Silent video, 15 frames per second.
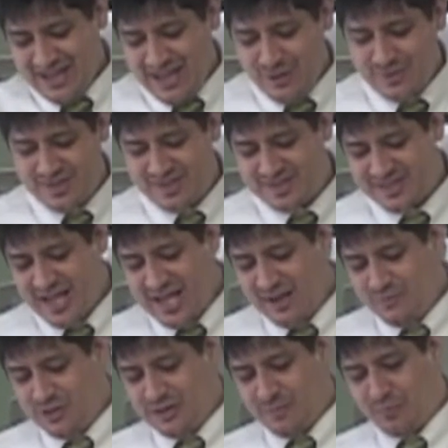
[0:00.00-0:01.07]
It was the
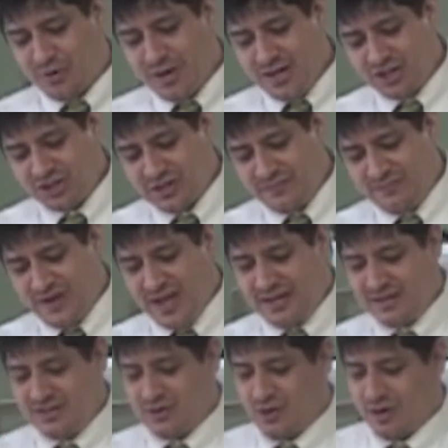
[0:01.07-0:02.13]
same when the British
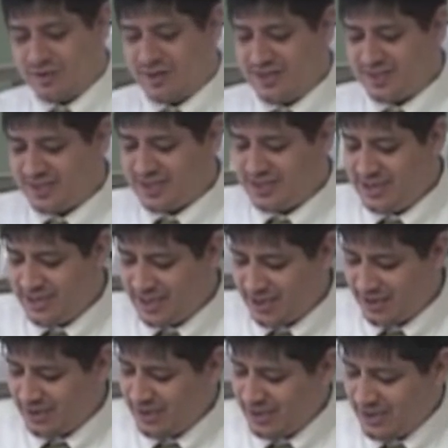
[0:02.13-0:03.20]
invaded northeast
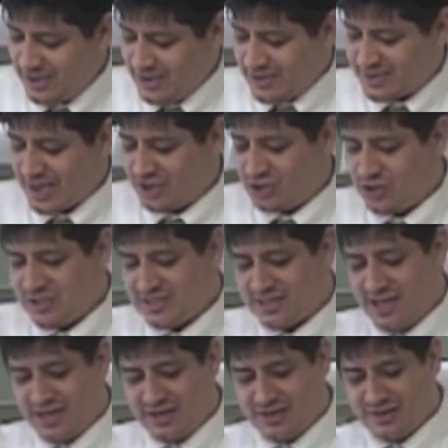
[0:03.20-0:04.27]
India centuries
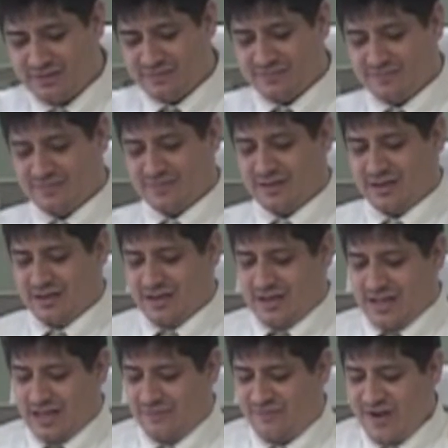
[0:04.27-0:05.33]
later.
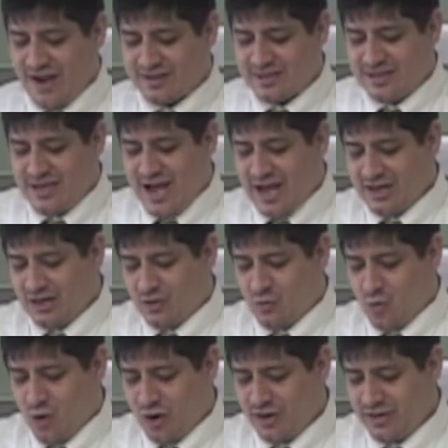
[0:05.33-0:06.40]
In fact, the Naga
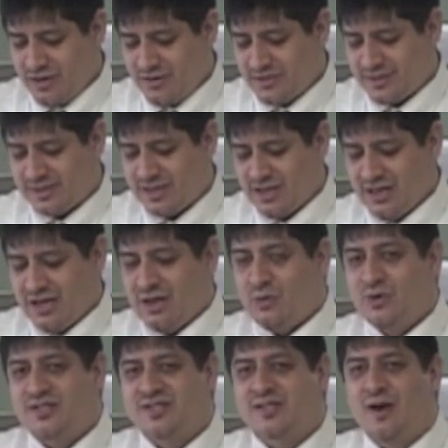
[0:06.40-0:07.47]
warriors
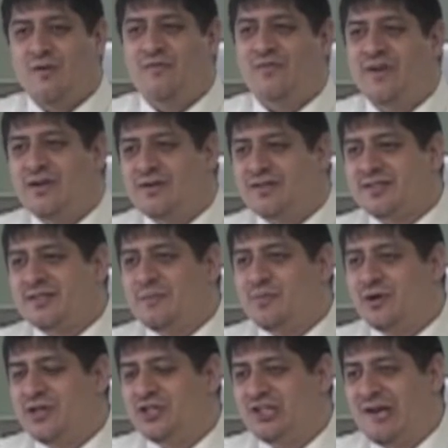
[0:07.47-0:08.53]
were so fierce the
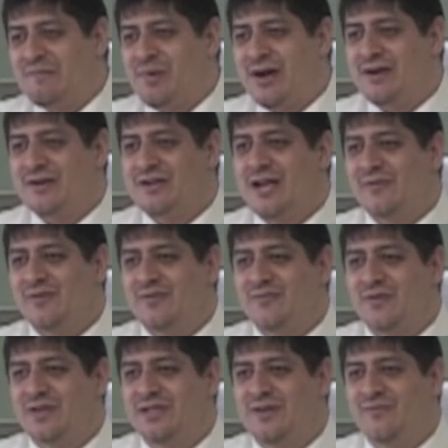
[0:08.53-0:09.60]
British Empire never
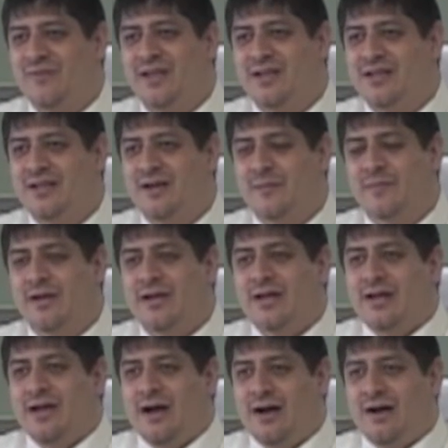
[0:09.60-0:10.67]
fully defeated them.
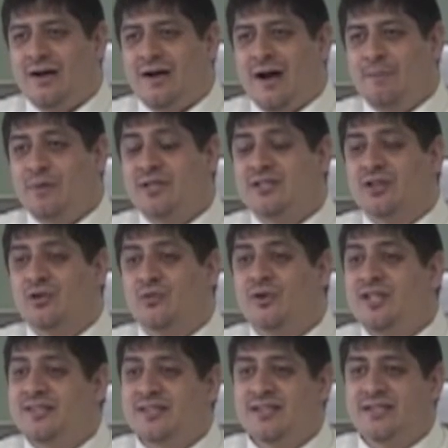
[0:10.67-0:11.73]
Uh, up until
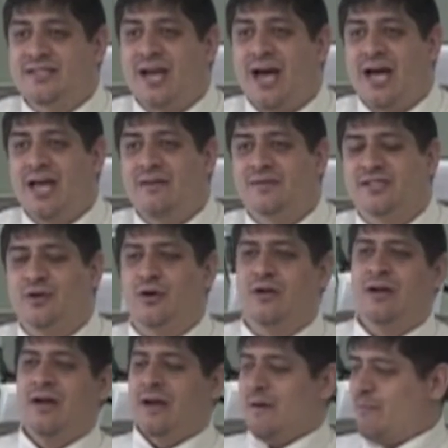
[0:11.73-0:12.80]
recent times, there
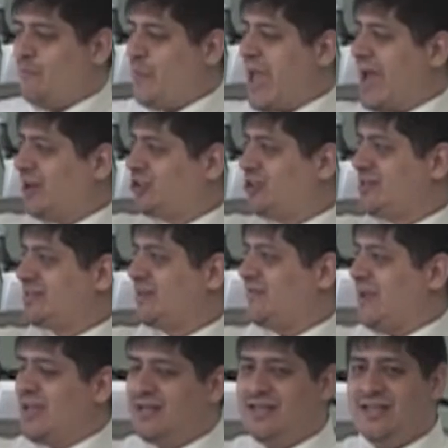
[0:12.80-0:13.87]
were patches
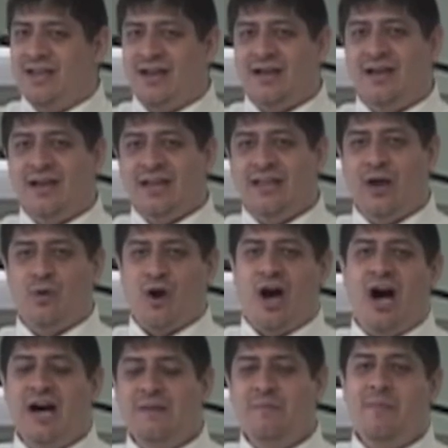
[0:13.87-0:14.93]
of India that were
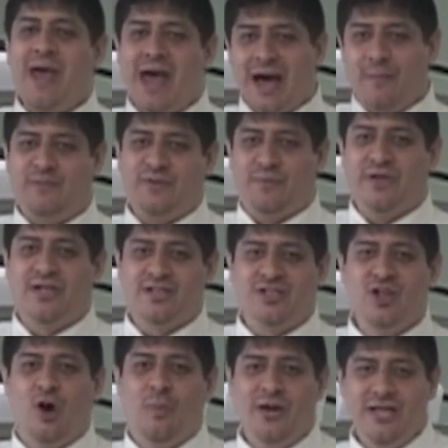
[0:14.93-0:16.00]
unmapped because
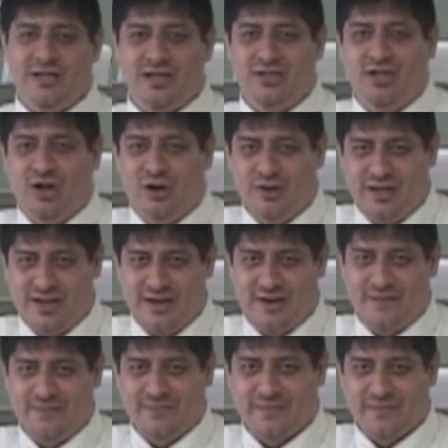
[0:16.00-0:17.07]
nobody could go there.